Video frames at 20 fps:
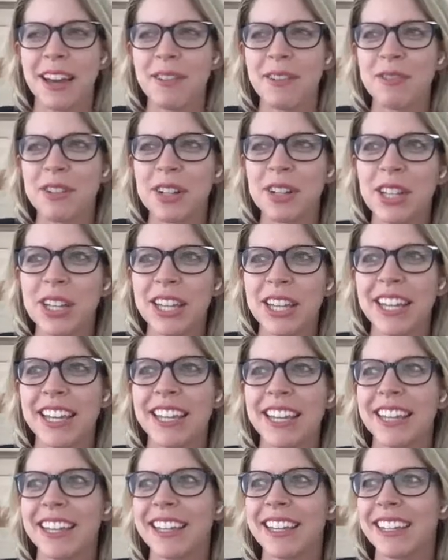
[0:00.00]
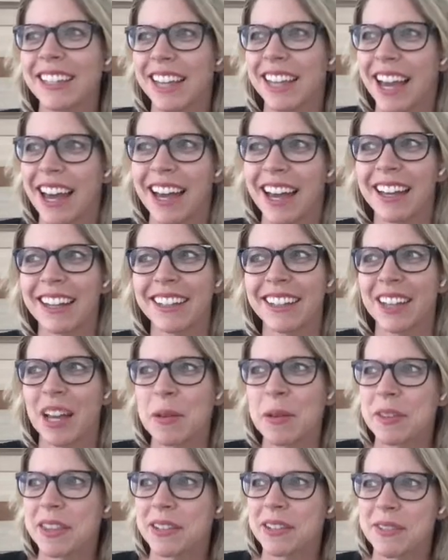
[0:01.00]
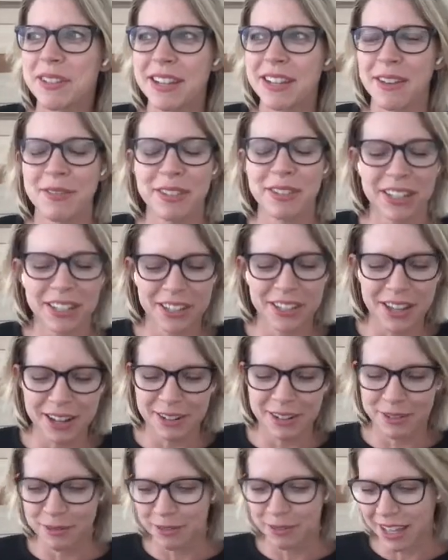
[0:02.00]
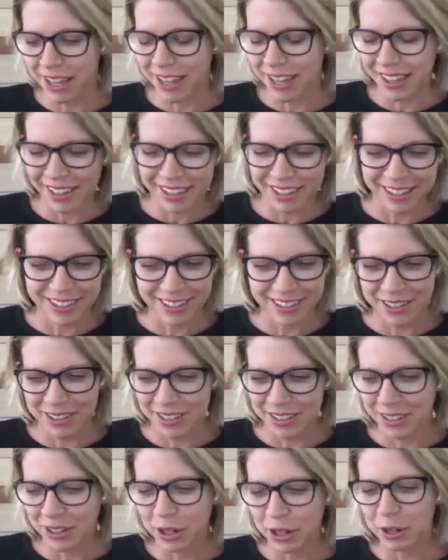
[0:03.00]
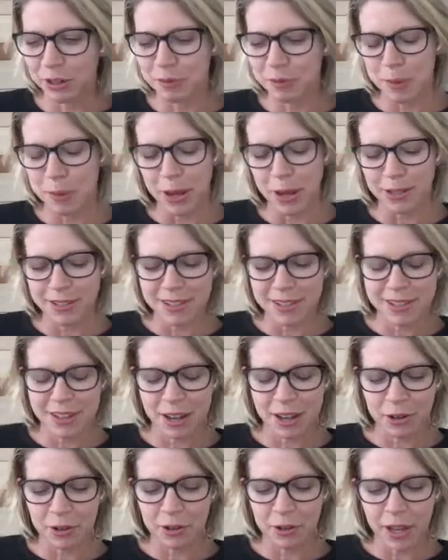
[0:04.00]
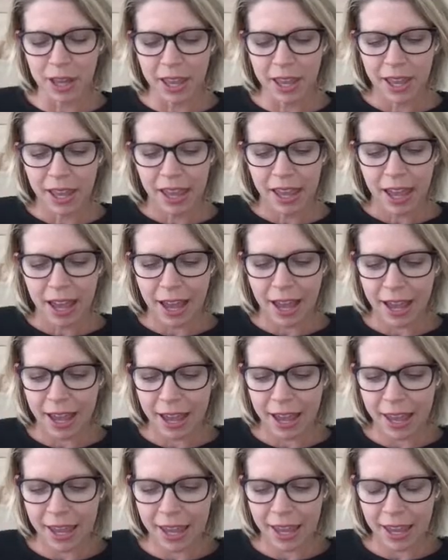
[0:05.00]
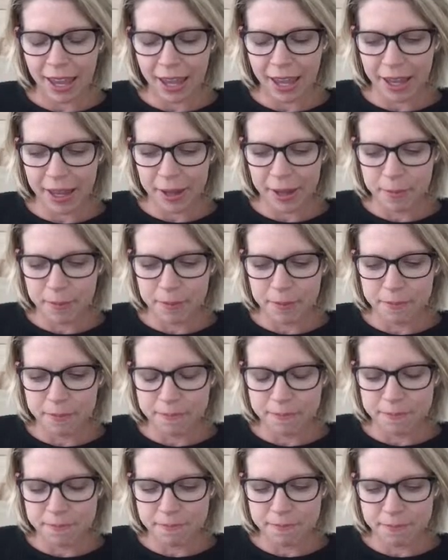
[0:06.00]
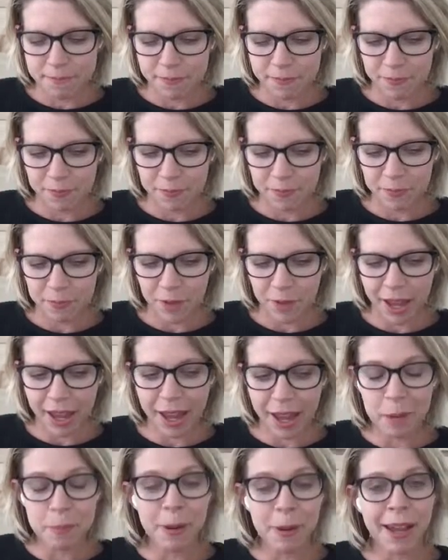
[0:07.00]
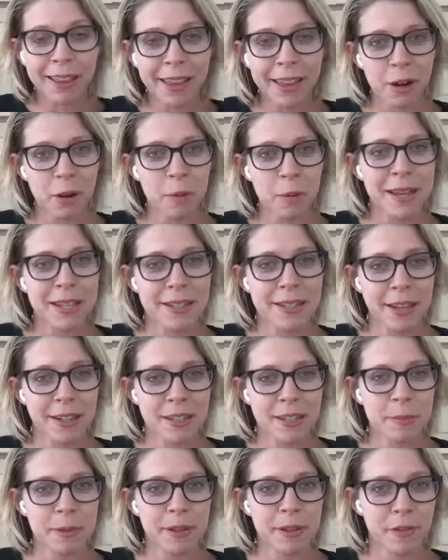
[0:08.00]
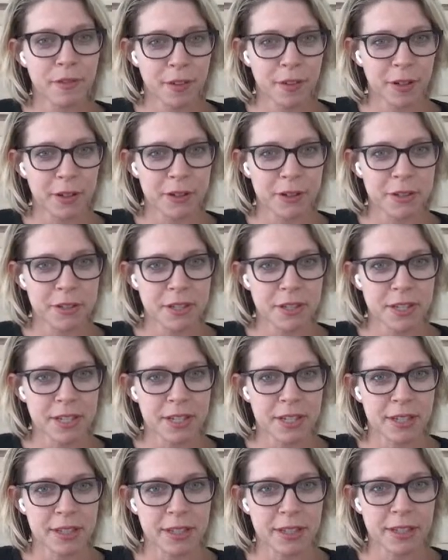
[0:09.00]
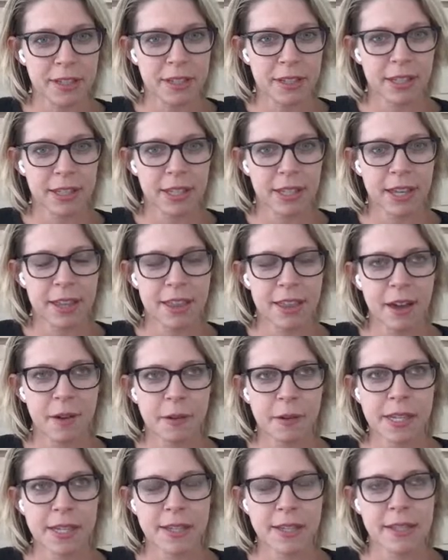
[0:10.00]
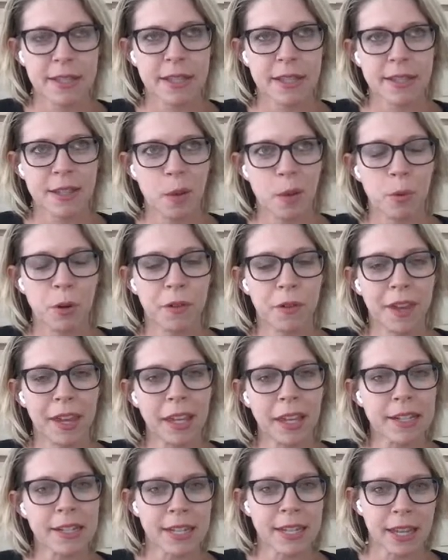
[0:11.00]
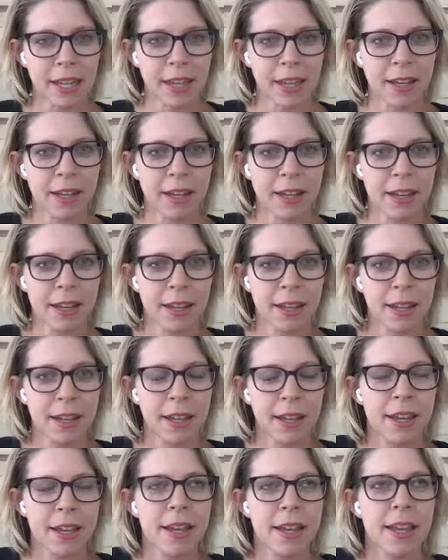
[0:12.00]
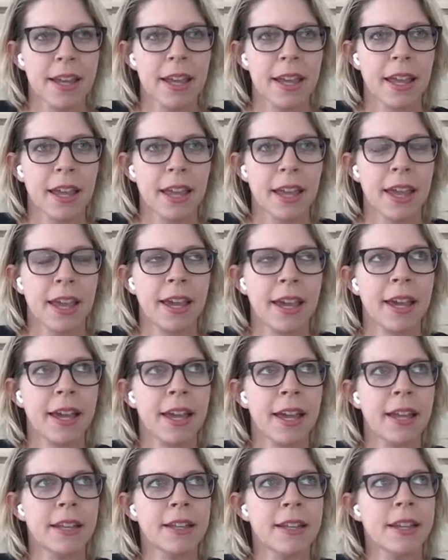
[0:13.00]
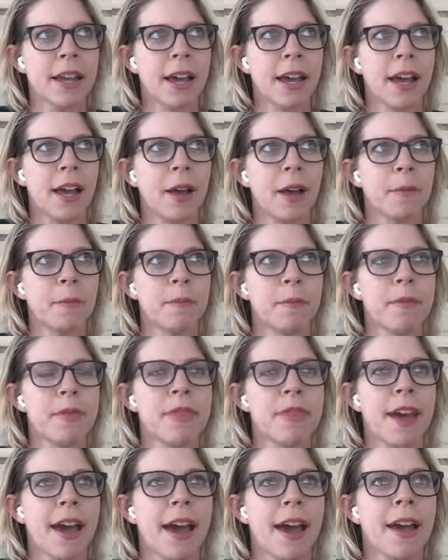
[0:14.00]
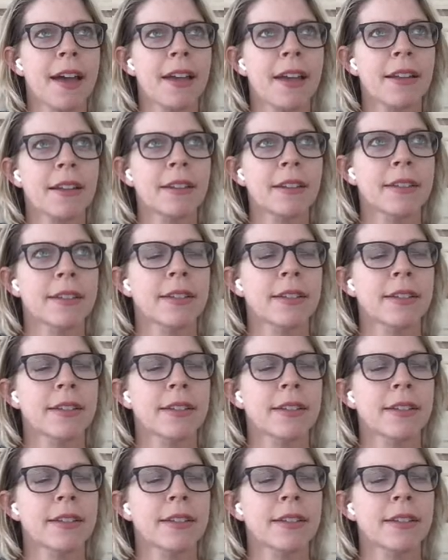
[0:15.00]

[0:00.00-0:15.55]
were definitely, I mean, there were definitely a lot of like curveballs. So I had a bilateral mastectomy first, and that was the summer of 18, and that